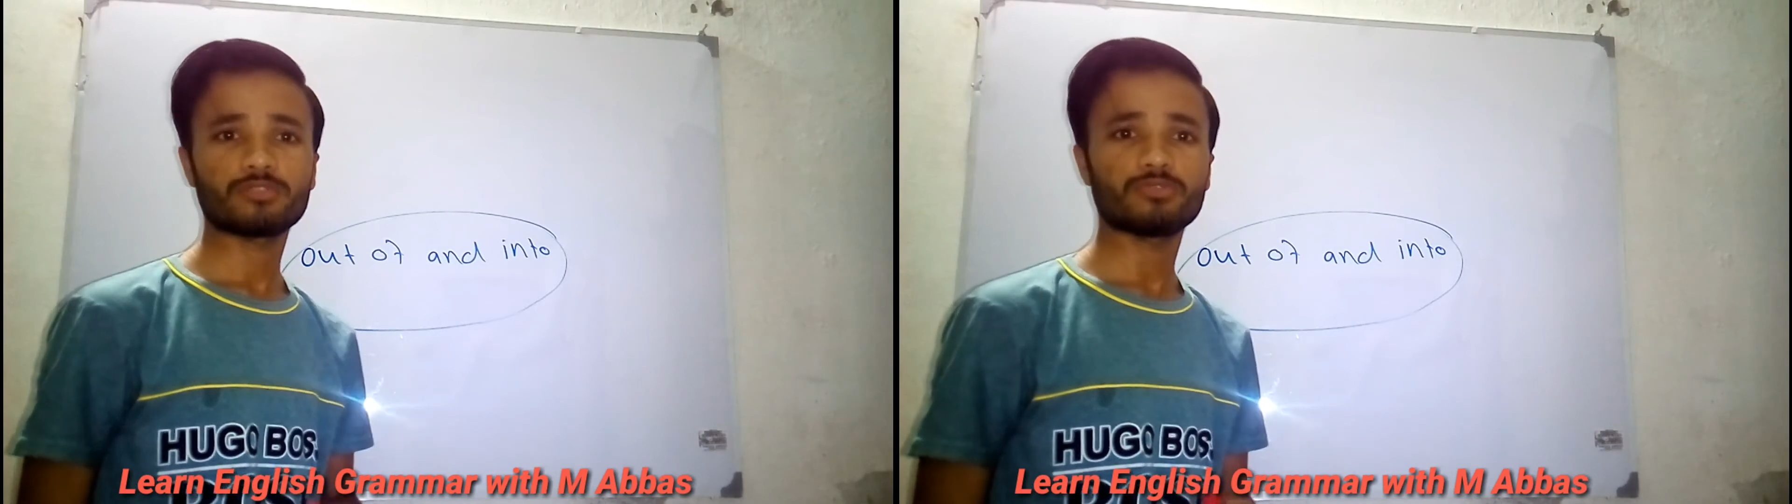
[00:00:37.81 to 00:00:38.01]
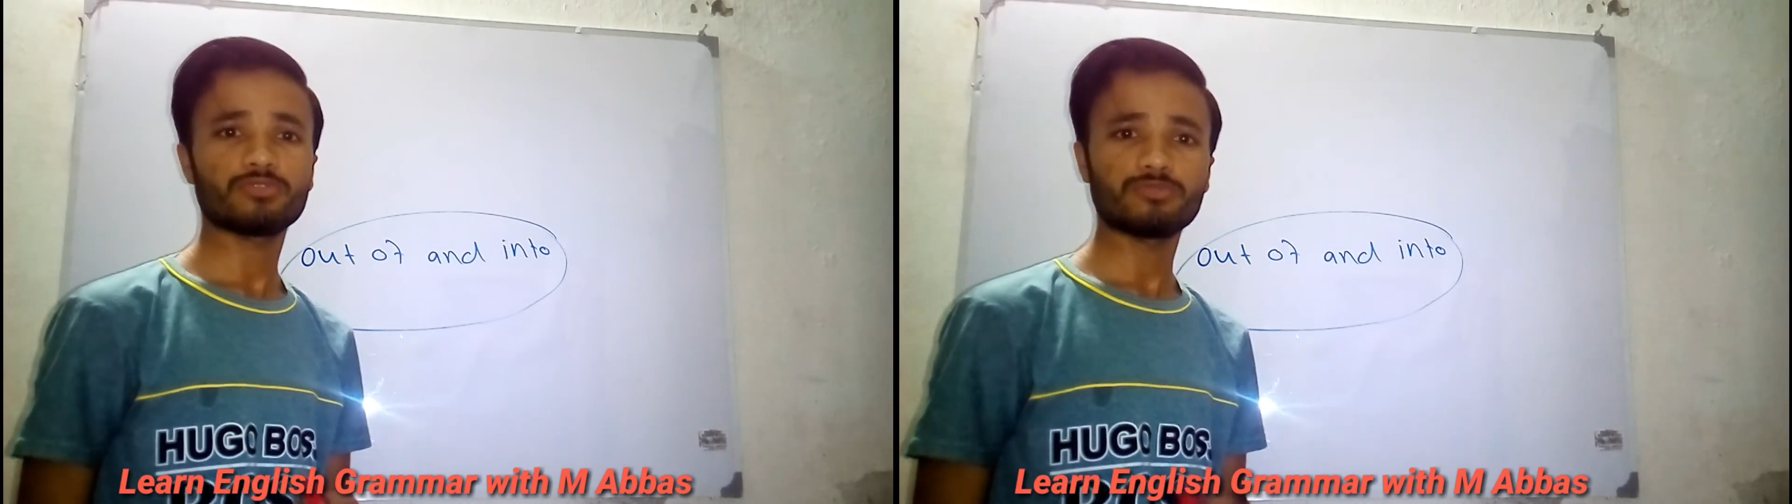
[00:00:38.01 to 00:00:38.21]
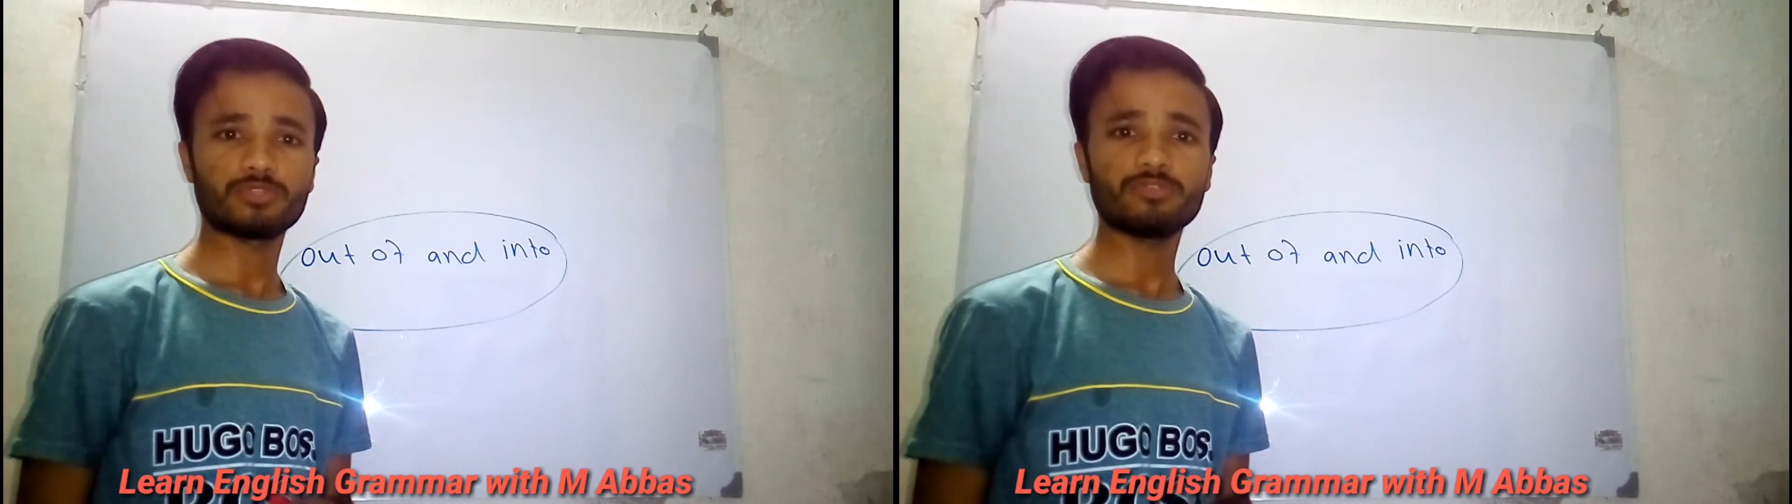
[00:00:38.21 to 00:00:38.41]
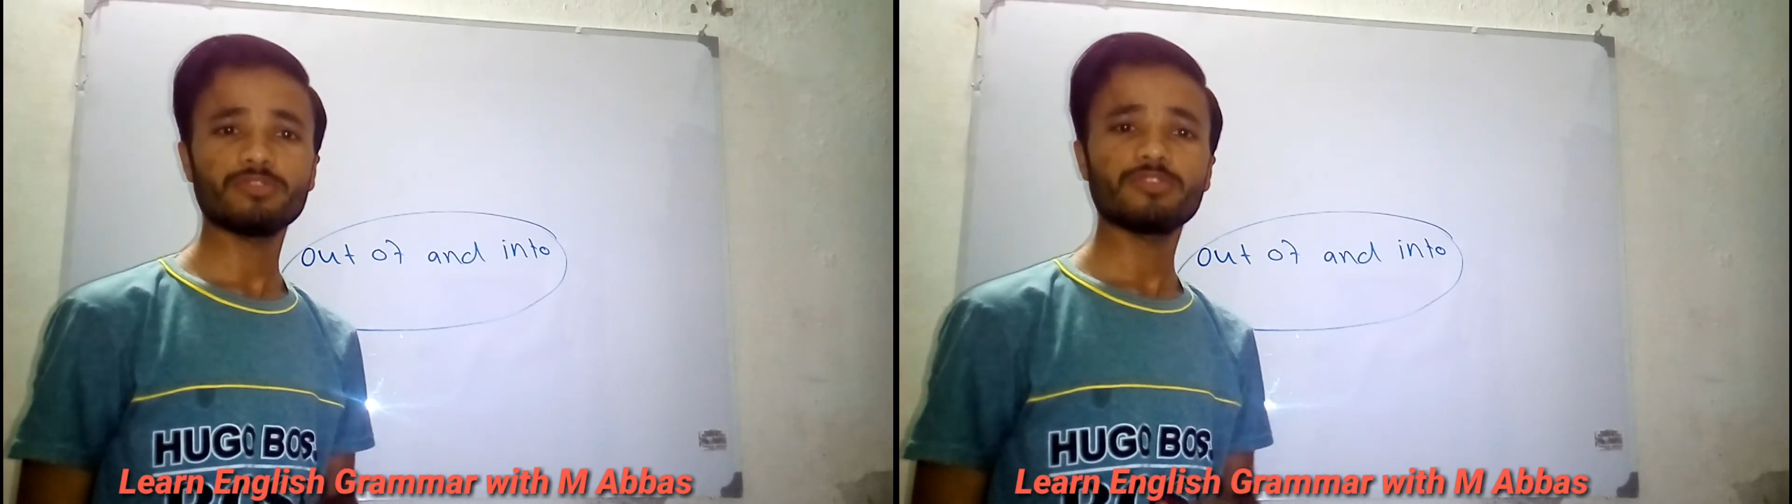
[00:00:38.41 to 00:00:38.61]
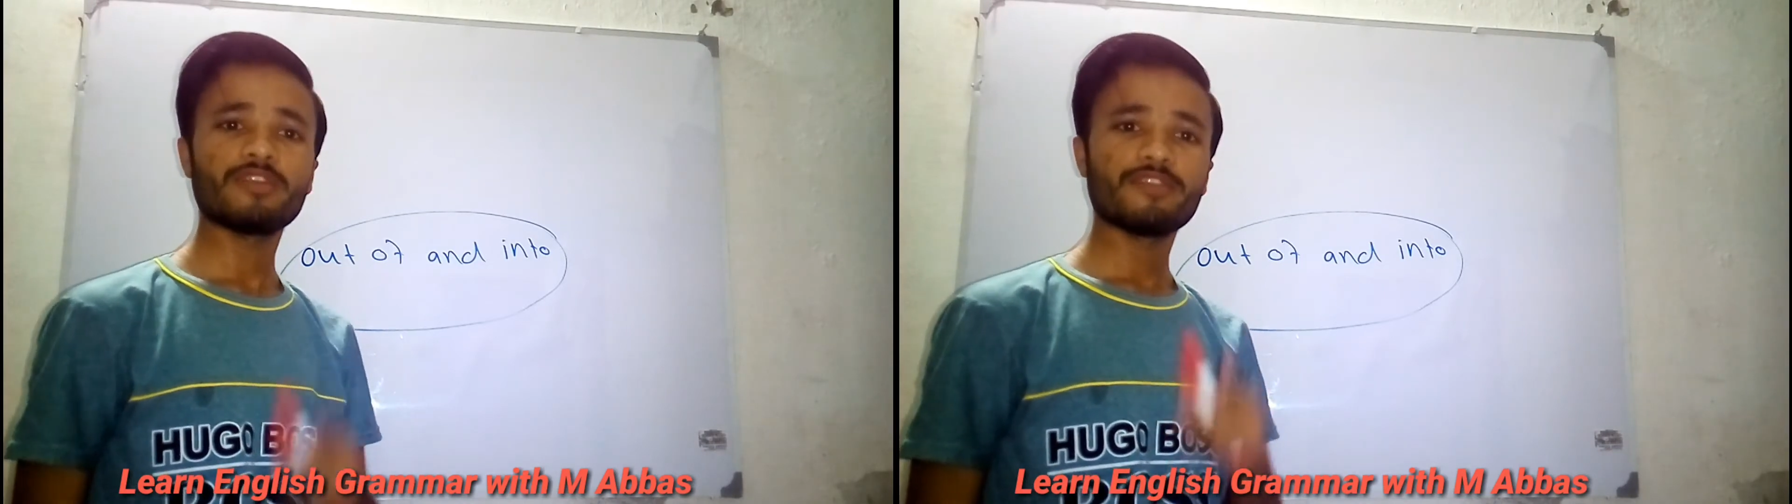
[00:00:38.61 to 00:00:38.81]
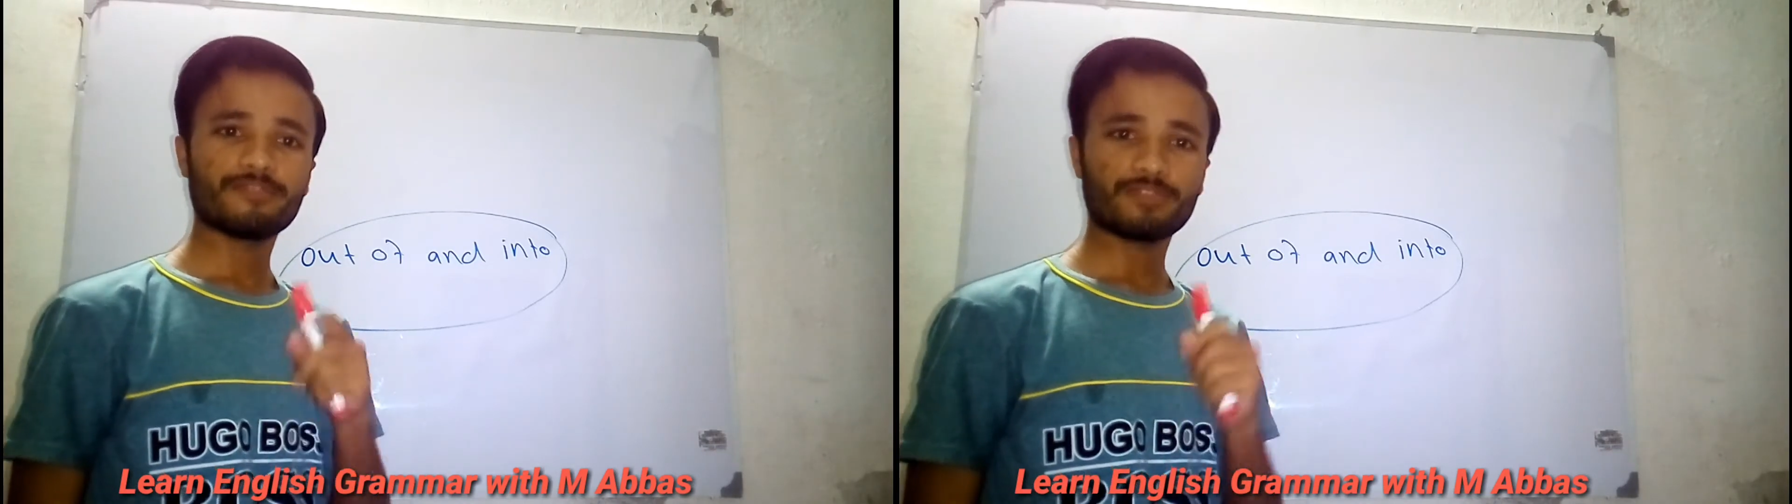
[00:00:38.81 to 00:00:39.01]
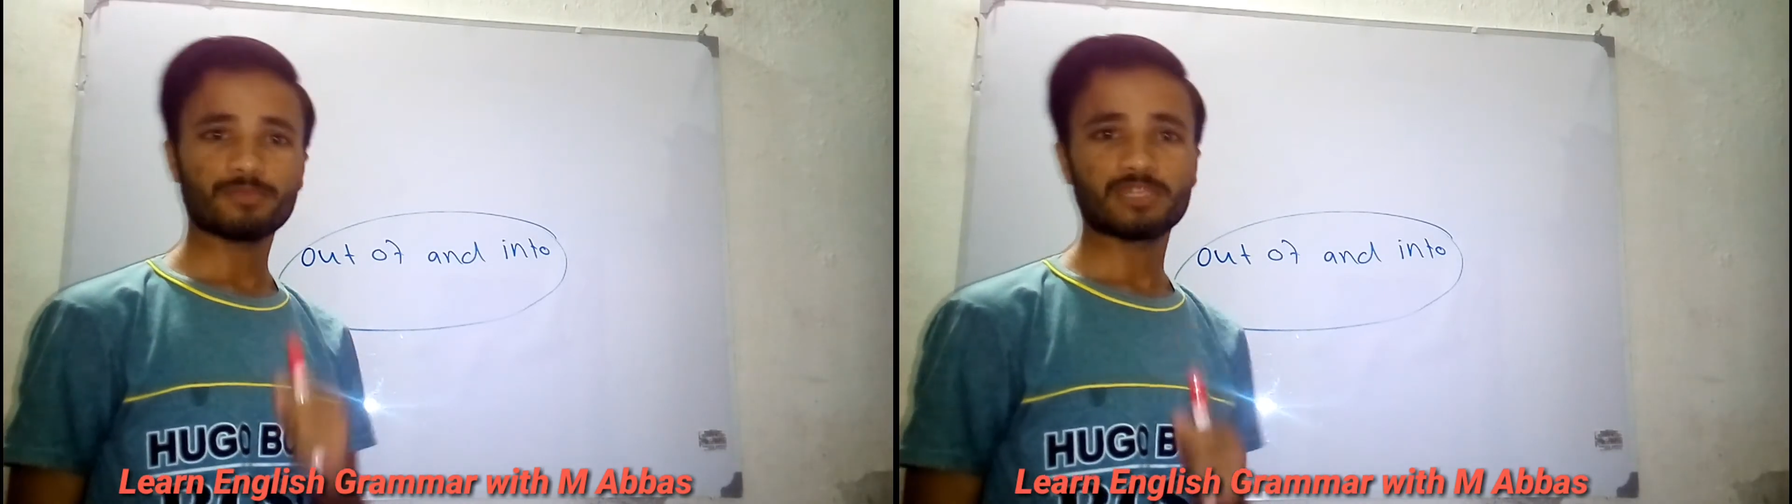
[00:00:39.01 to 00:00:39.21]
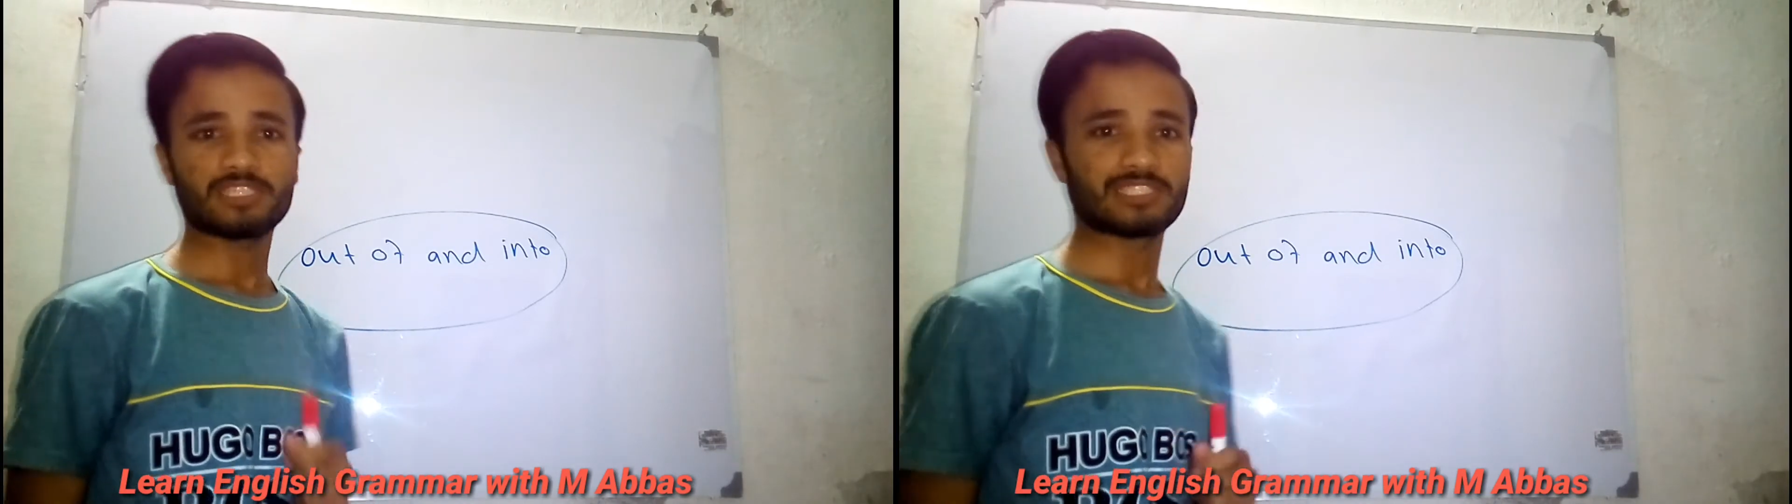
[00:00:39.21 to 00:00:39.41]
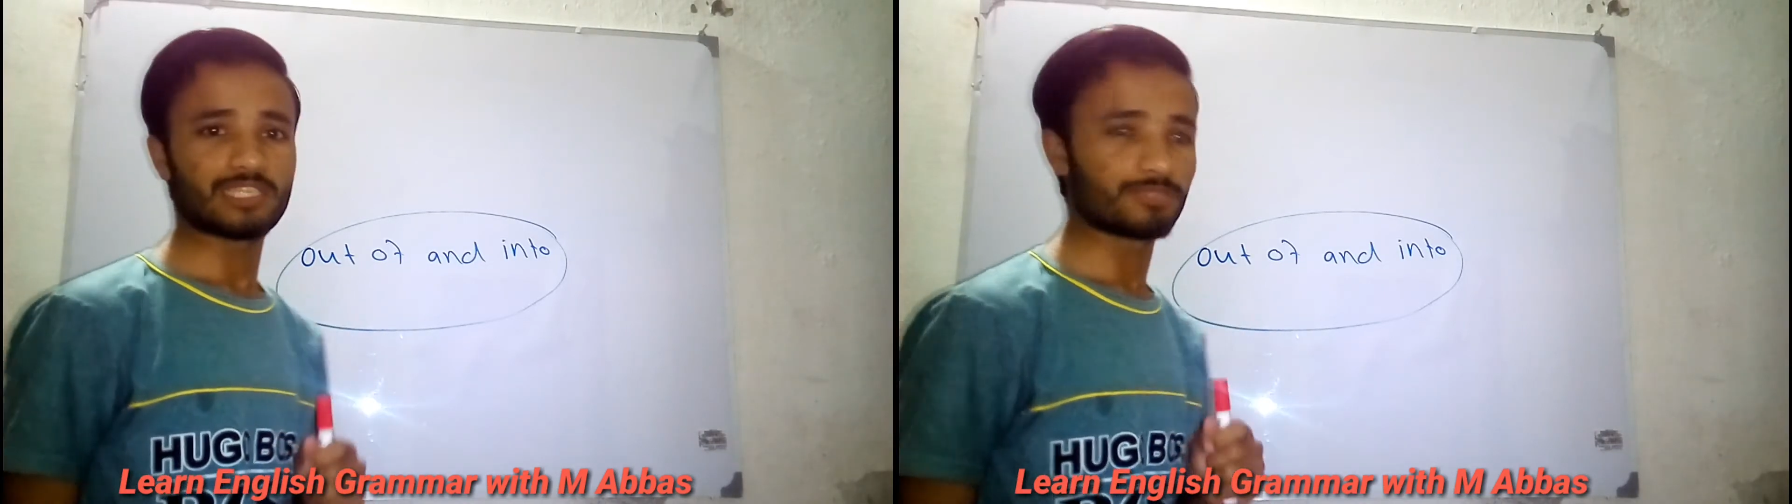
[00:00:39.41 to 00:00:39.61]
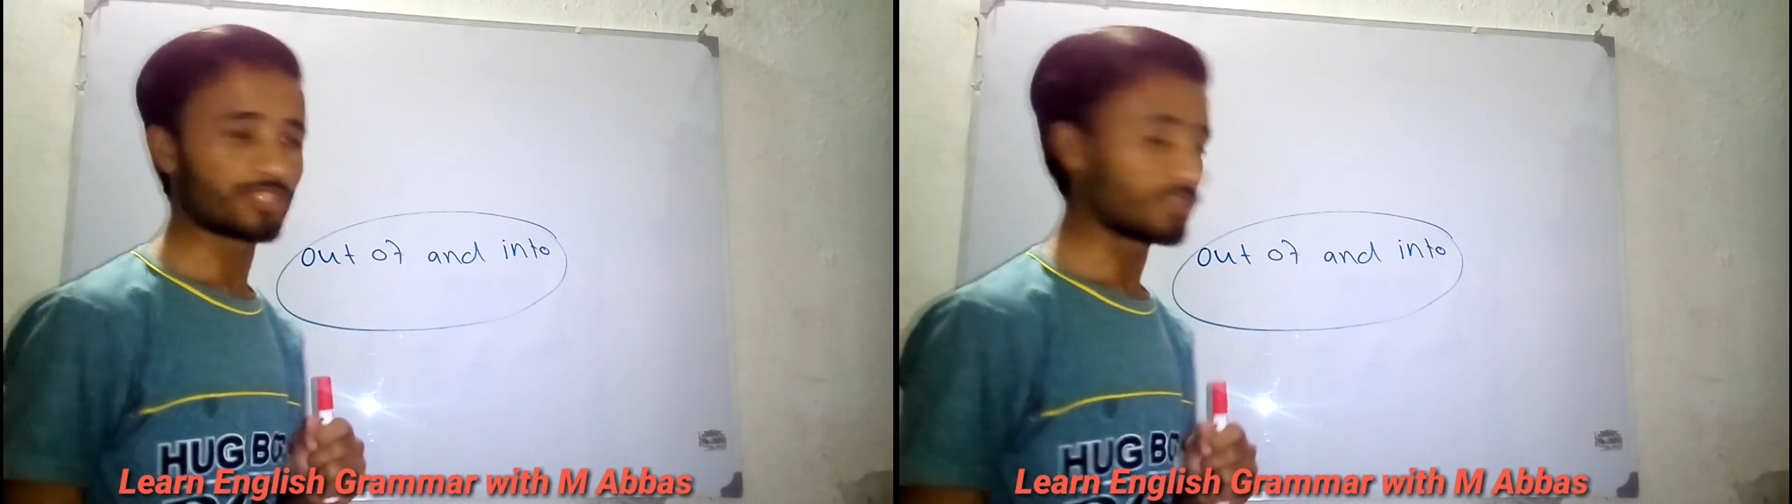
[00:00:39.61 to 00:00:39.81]
those videos from the
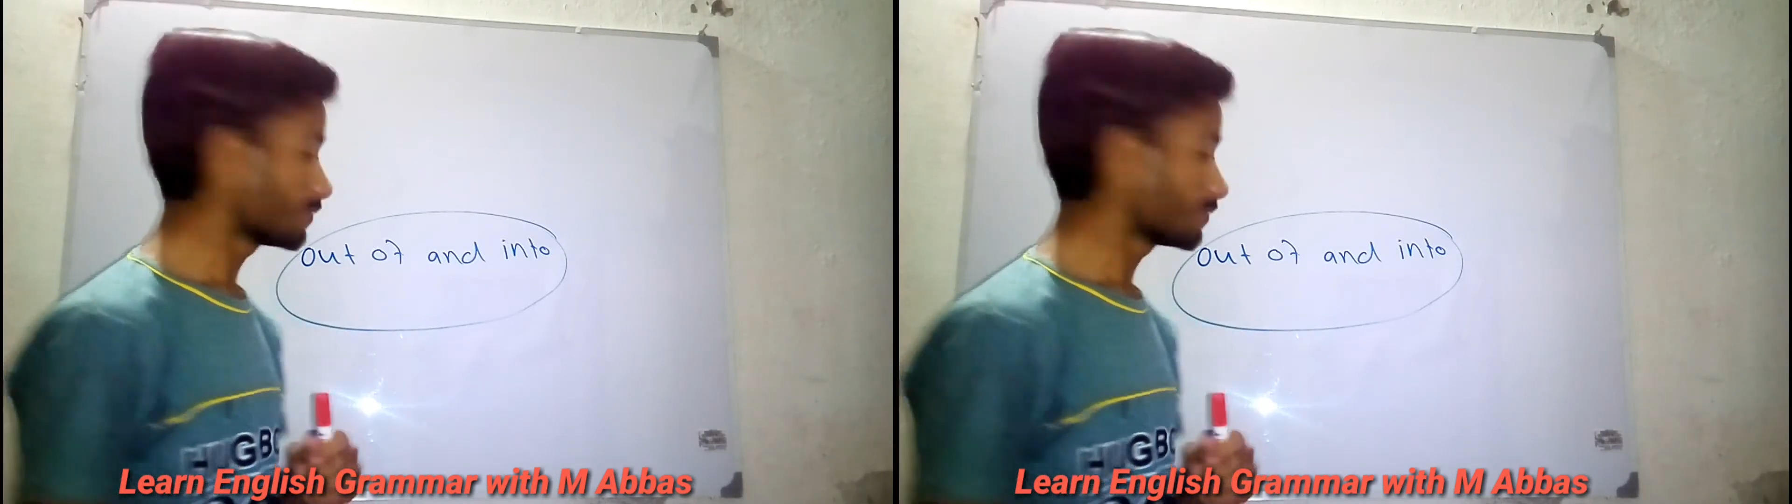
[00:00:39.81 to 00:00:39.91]
description.